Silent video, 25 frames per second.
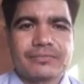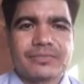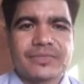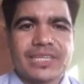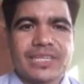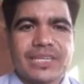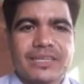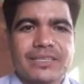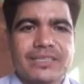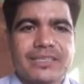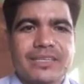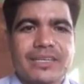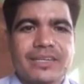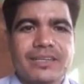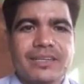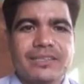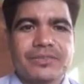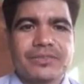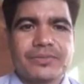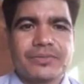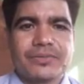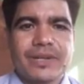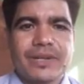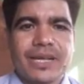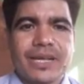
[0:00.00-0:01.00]
Dear
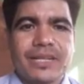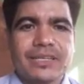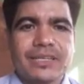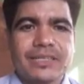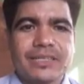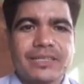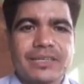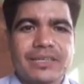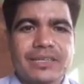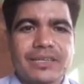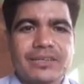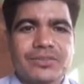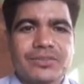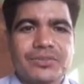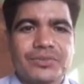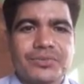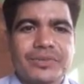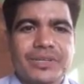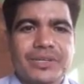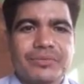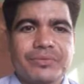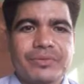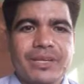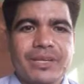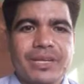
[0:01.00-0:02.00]
students, today
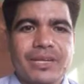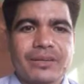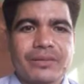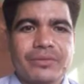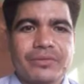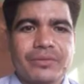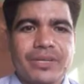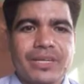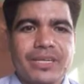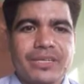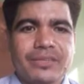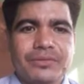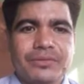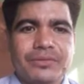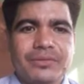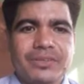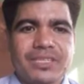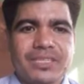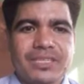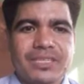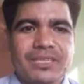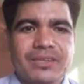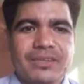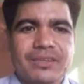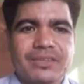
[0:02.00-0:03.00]
we are going to
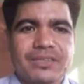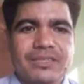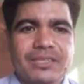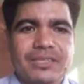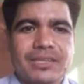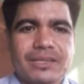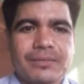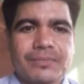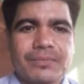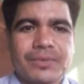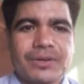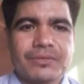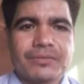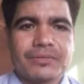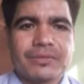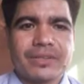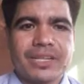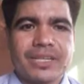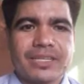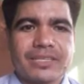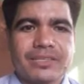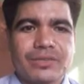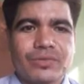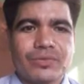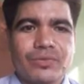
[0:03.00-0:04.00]
discuss about
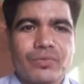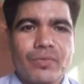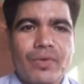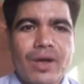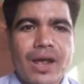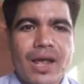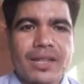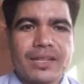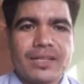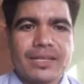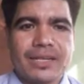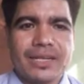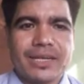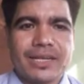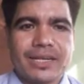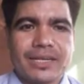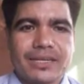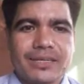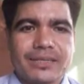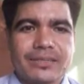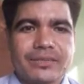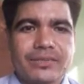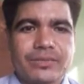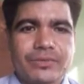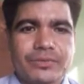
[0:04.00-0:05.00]
Lesson 1
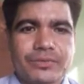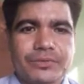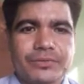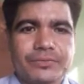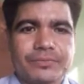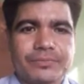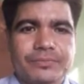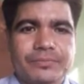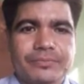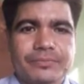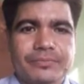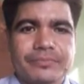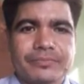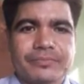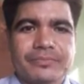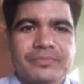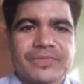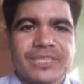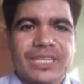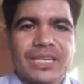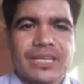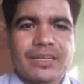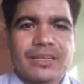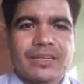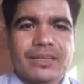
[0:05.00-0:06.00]
and 2.
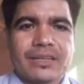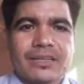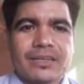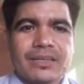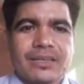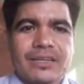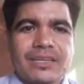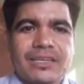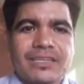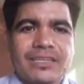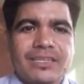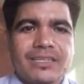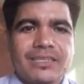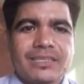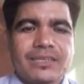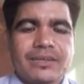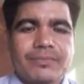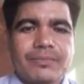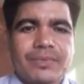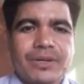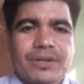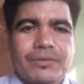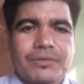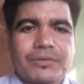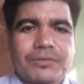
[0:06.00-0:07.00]
It is
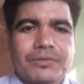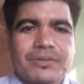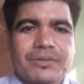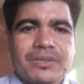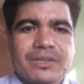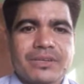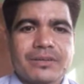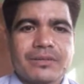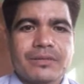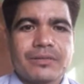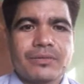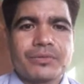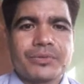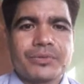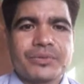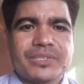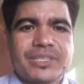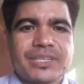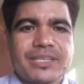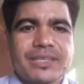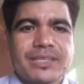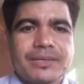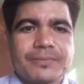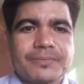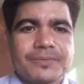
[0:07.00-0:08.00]
about
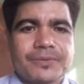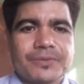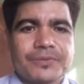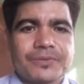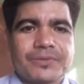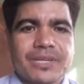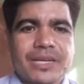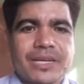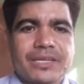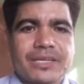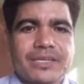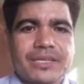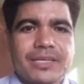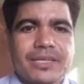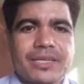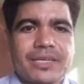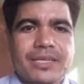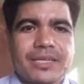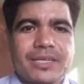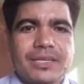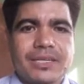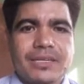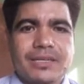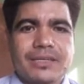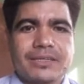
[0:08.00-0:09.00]
origin of society,
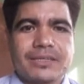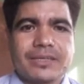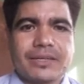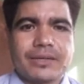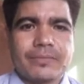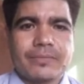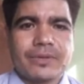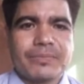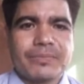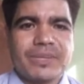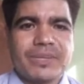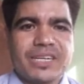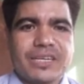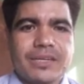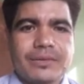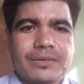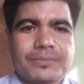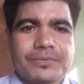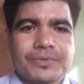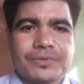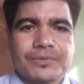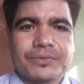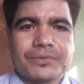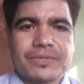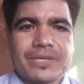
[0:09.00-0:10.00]
development of
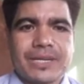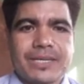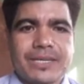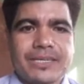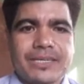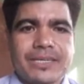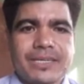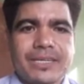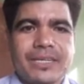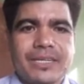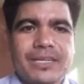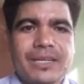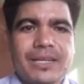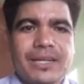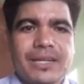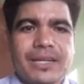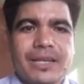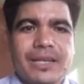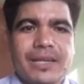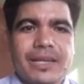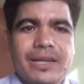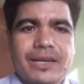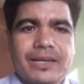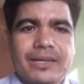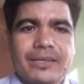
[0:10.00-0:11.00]
society
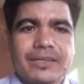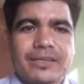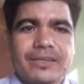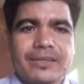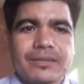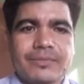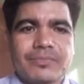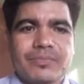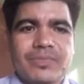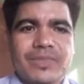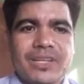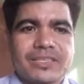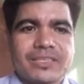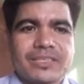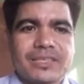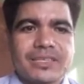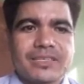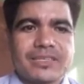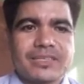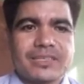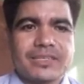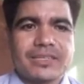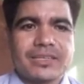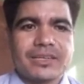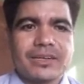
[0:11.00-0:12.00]
and
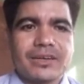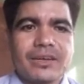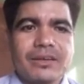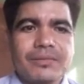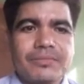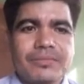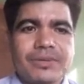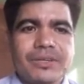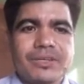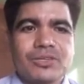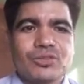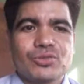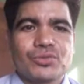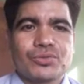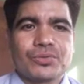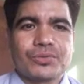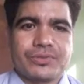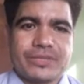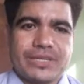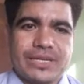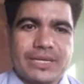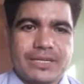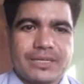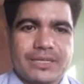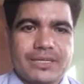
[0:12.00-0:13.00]
necessity of
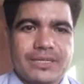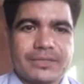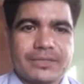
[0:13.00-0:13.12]
society.